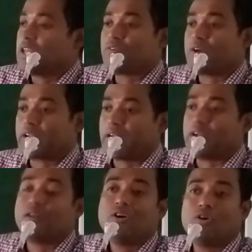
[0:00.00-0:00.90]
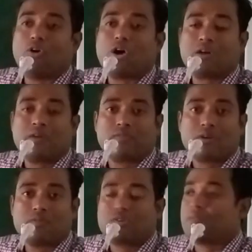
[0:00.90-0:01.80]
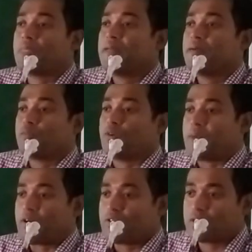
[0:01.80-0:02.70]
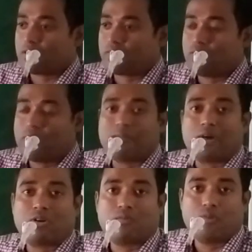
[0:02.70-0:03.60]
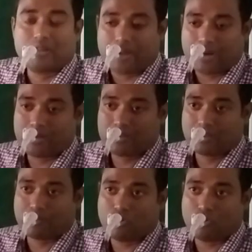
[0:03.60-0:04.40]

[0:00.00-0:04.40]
you can get a lot of information for macro-channel flow and macro flow characteristics.